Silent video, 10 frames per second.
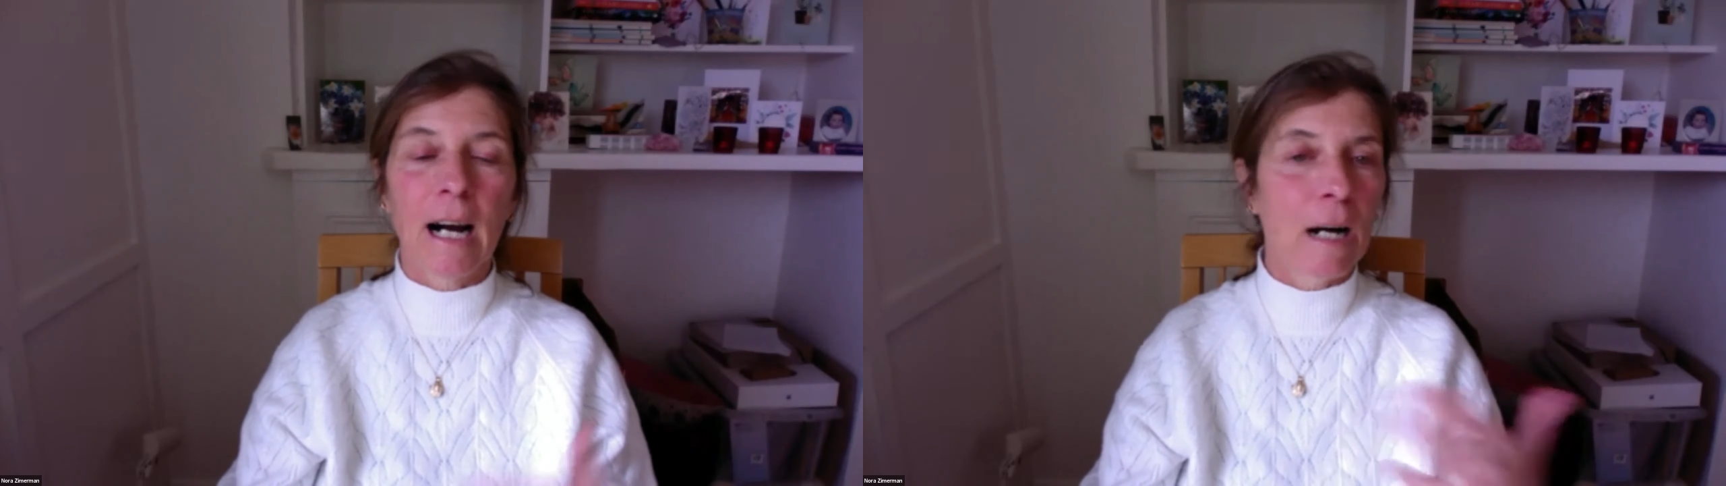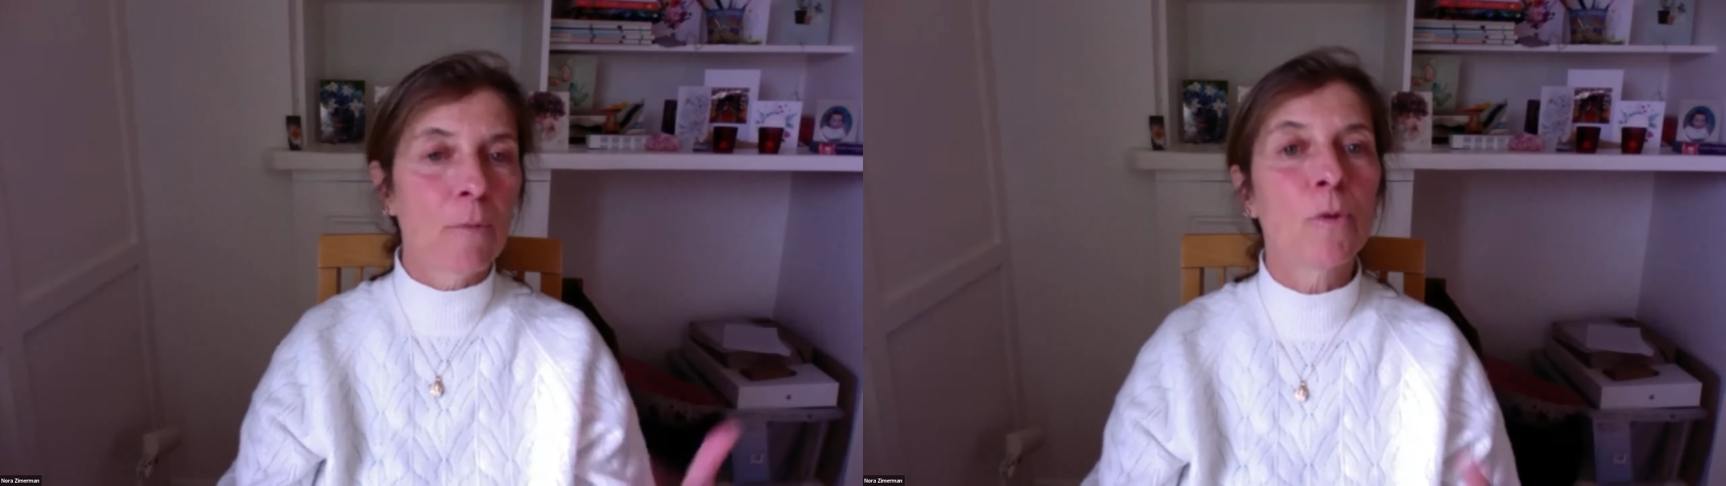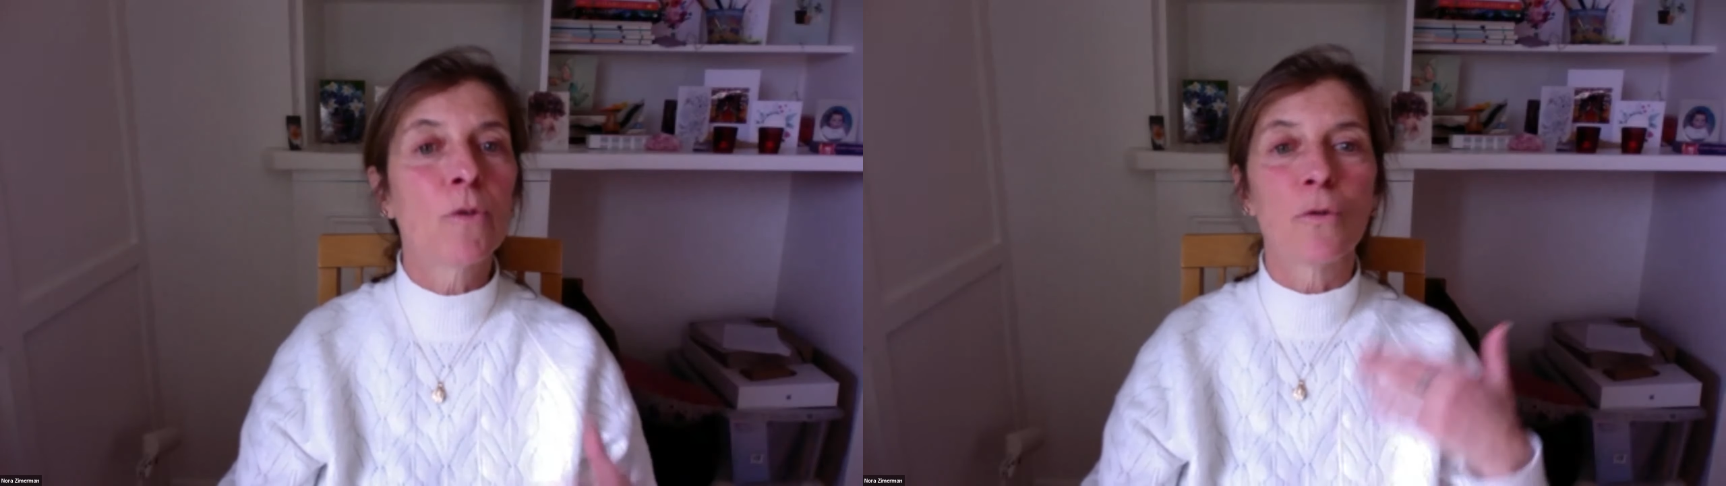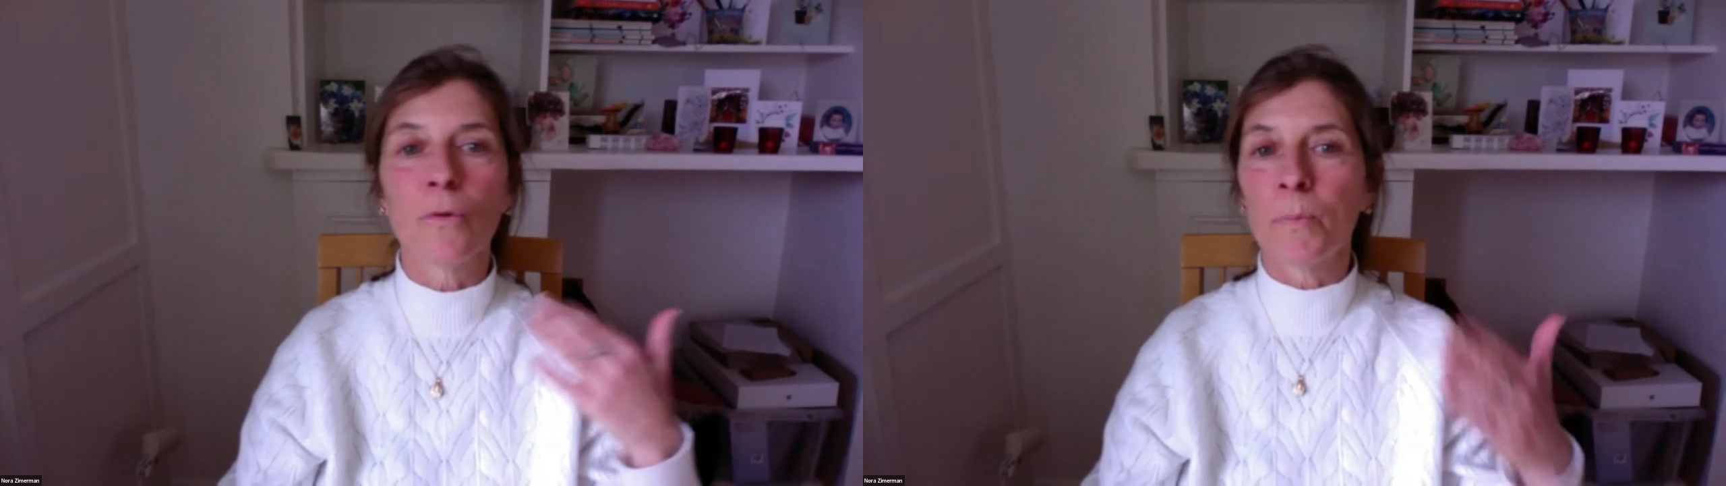I would do